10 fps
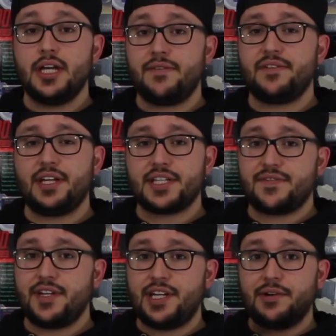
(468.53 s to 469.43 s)
If you like
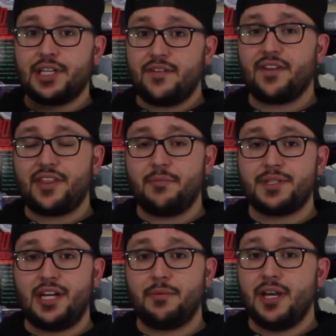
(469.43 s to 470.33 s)
this video, give it a
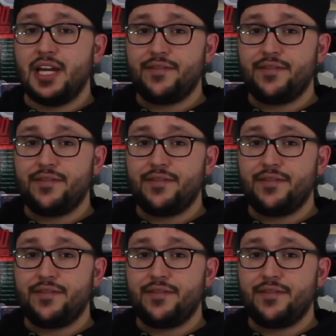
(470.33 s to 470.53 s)
thumbs up.